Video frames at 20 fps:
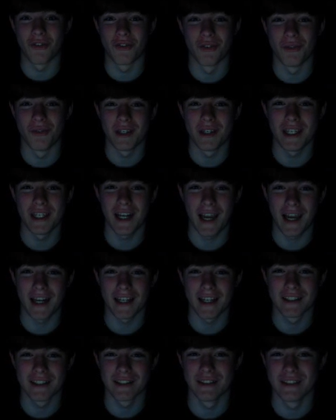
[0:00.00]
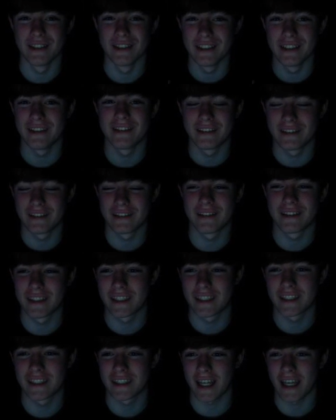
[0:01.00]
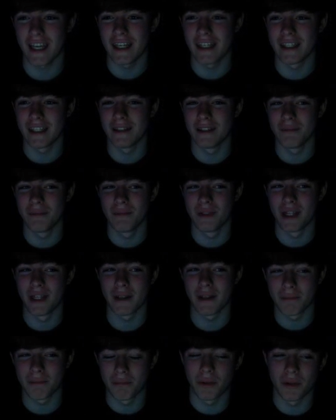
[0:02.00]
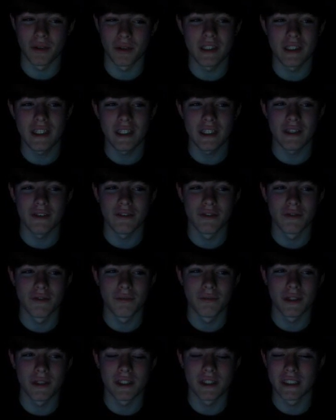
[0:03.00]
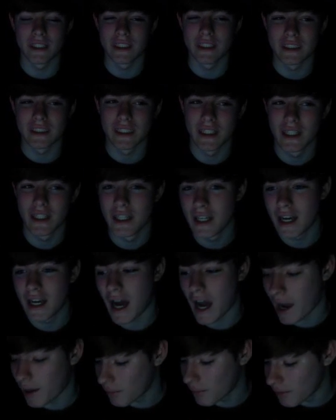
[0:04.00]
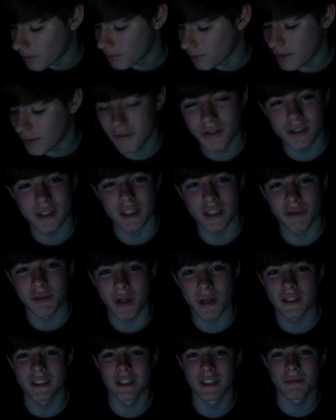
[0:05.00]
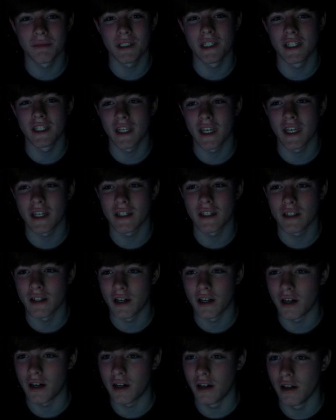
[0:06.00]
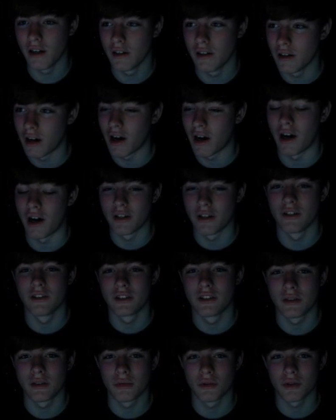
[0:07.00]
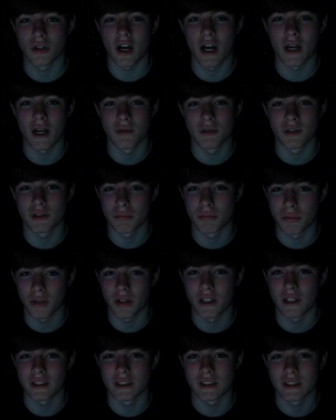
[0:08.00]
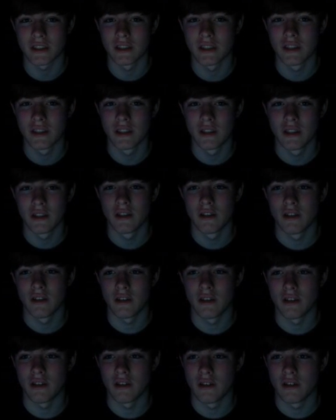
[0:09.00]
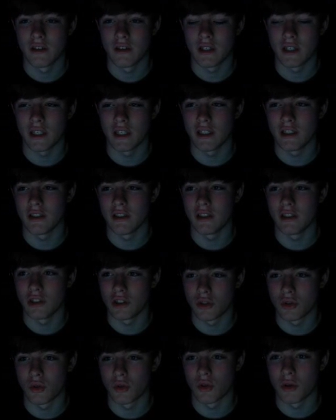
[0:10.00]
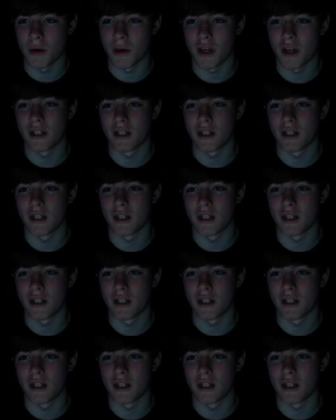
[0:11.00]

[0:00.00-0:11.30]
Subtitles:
for me to actually say and like believe, because I would have never expected me to get 100 subscribers plus in the short amount